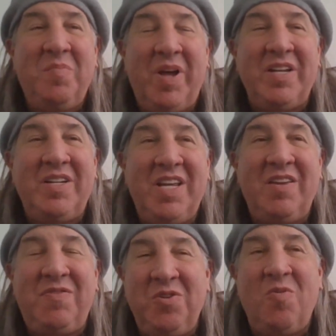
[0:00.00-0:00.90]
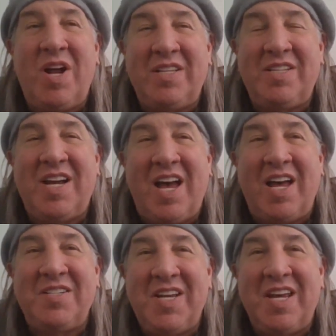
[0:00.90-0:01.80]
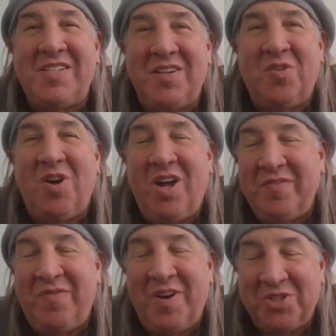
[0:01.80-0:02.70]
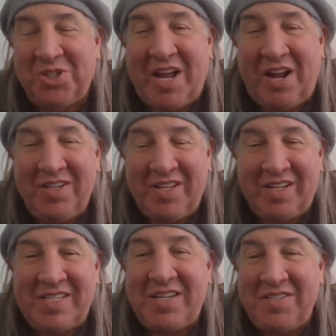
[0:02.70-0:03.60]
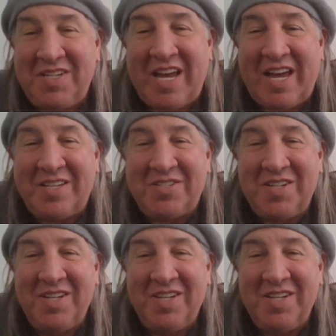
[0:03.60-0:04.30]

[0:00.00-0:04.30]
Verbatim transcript: But if you wanted the content and all the functionality that Tasty has,